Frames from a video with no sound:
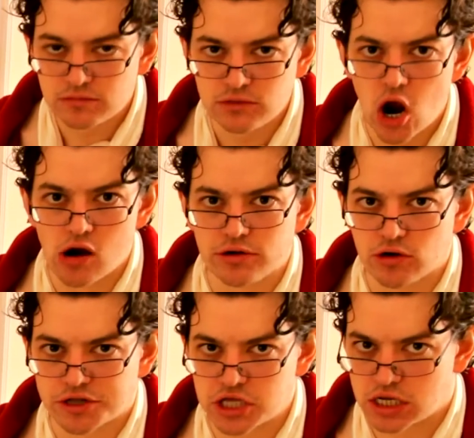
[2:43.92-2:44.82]
No,
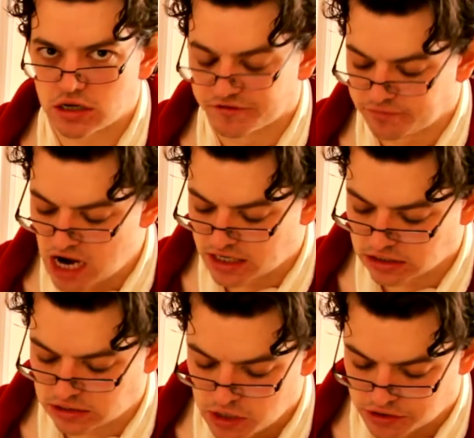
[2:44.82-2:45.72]
you're thinking of Maggie
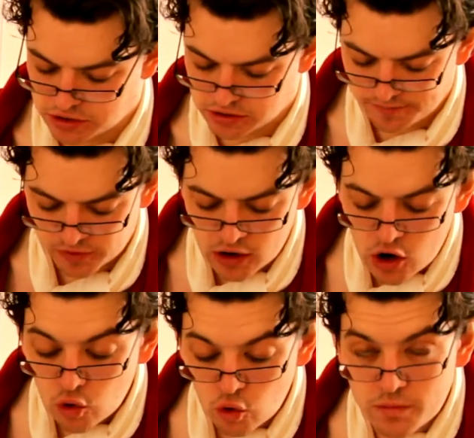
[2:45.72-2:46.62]
Smith.
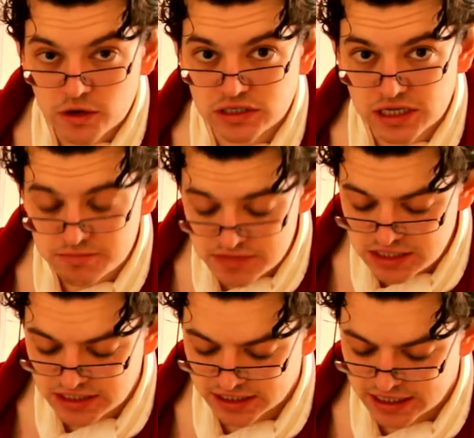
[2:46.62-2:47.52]
Almost
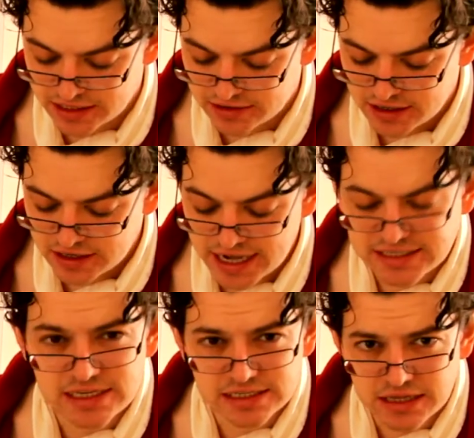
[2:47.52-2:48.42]
immediately, as
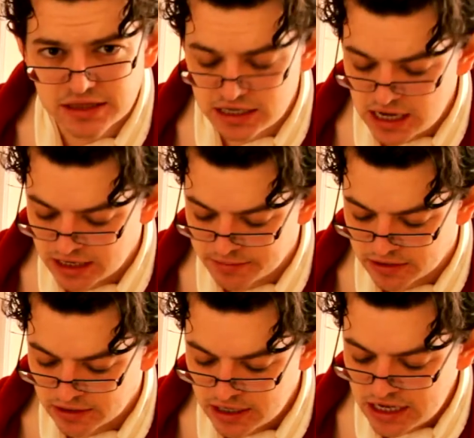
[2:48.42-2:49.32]
he said the
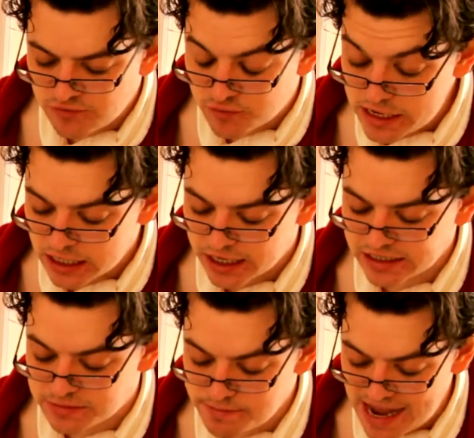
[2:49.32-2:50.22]
name, he
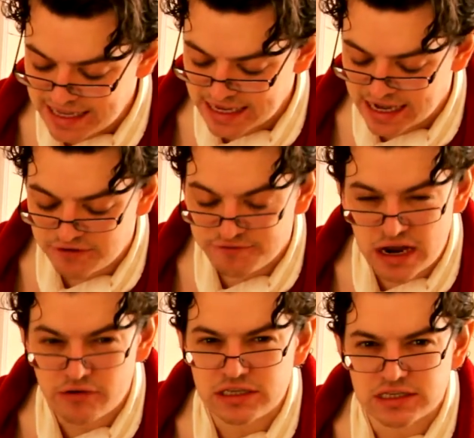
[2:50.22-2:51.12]
realized Maggie had a
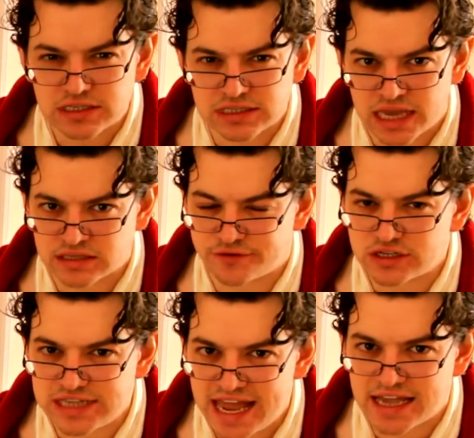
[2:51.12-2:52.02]
very successful
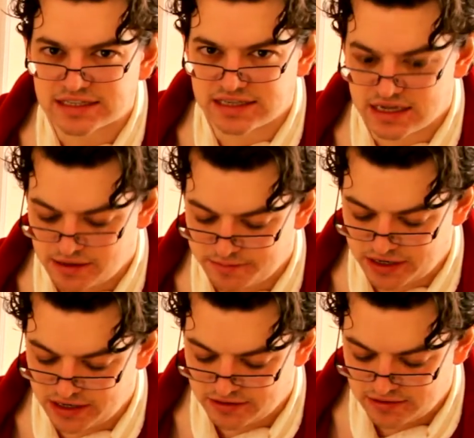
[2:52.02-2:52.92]
taxi
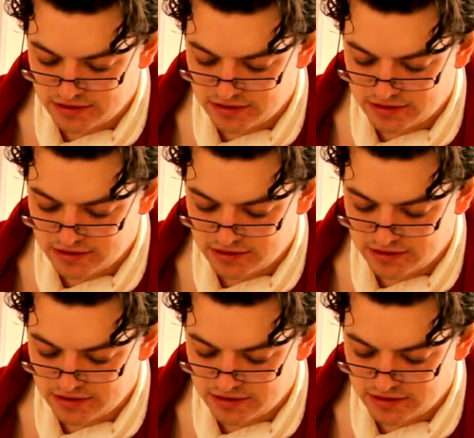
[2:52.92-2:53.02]
company.